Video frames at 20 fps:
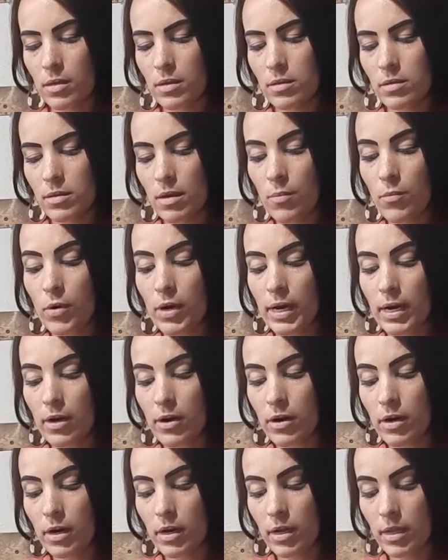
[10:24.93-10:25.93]

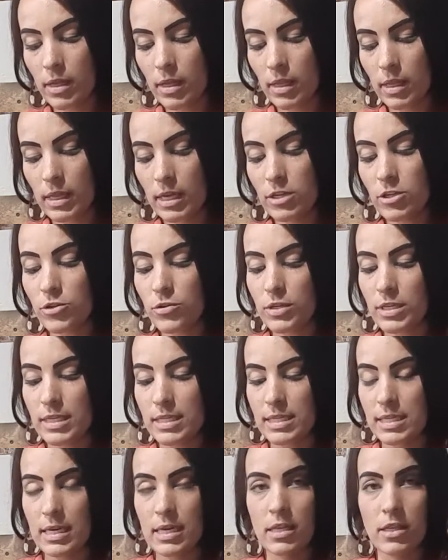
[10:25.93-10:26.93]
Somewhere that you can
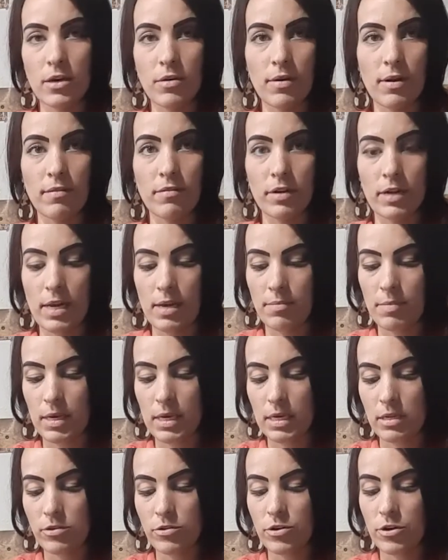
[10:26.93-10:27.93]
see it though every day,
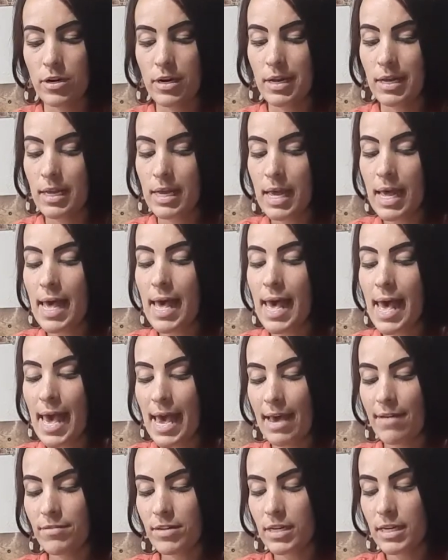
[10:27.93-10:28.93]
because you're going to
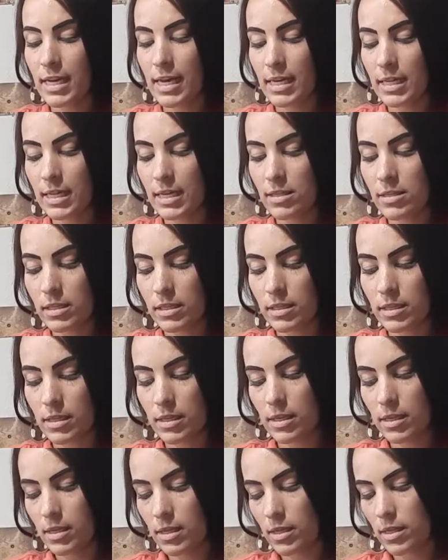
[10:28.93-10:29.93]
have to take
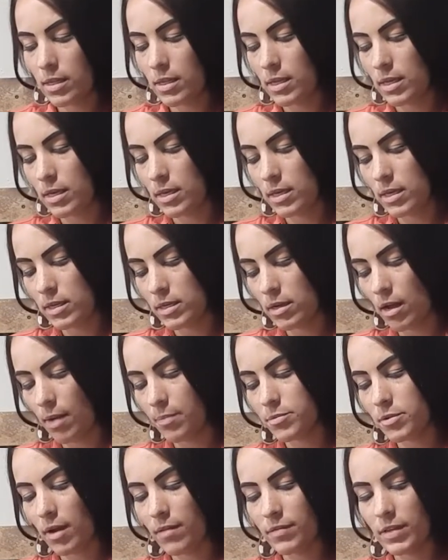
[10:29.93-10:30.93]
the
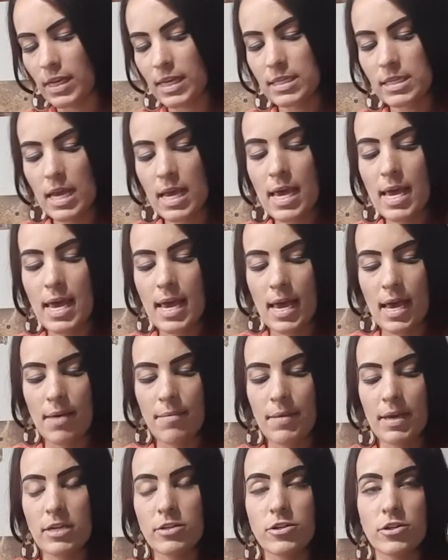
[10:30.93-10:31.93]
tops off this and
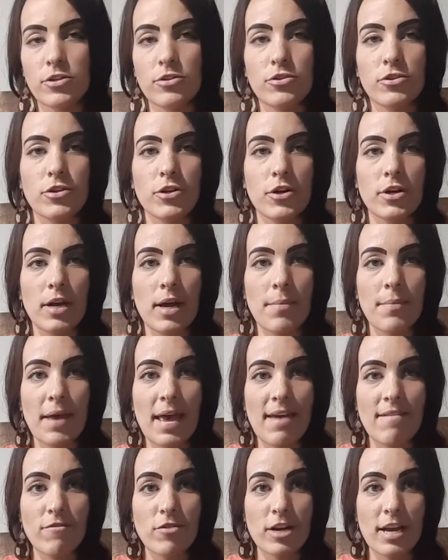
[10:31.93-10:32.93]
make sure you stir it up
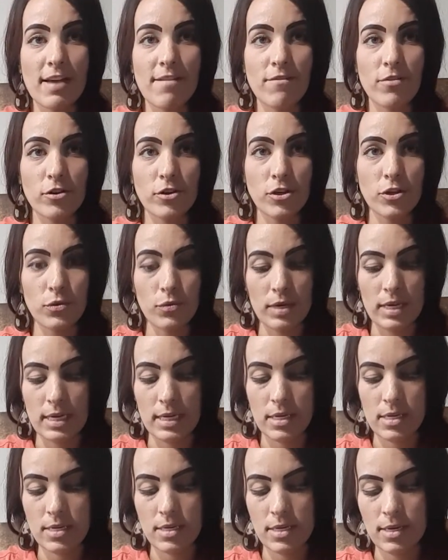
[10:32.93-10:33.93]
every day for 2
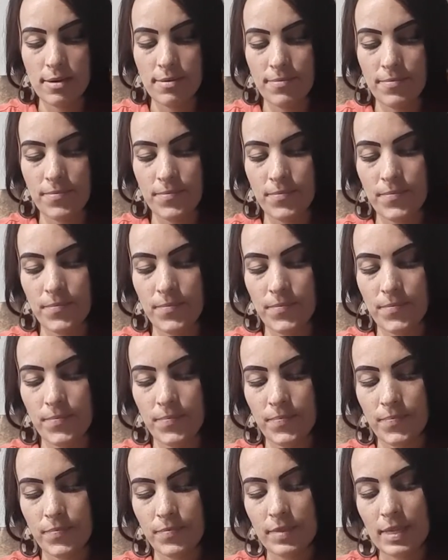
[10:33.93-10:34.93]
weeks.
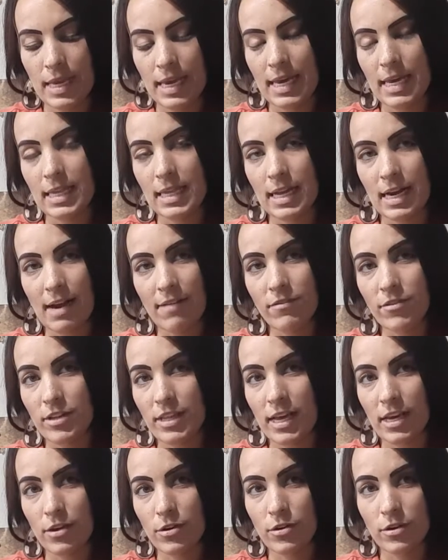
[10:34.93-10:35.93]
And then after
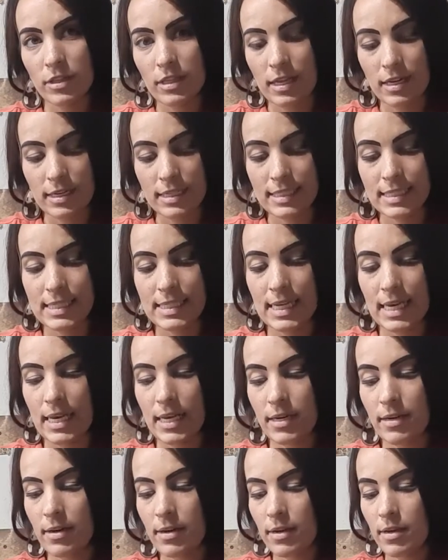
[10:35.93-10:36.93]
that you can let it sit
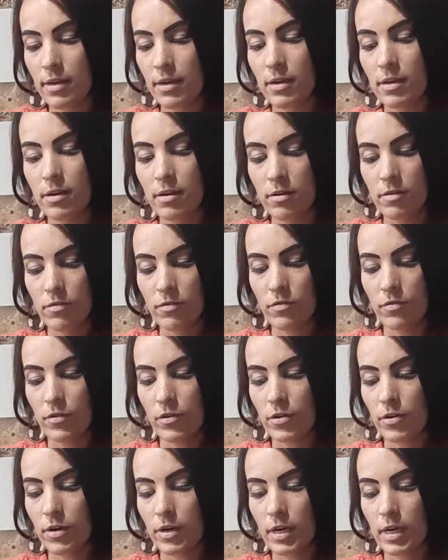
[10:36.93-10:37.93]

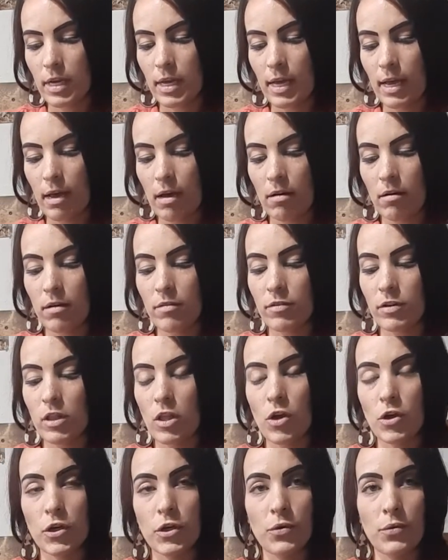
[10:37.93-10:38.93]
for however
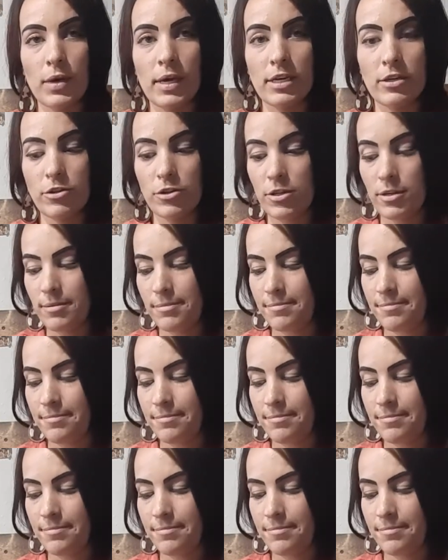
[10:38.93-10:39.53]
long you wish.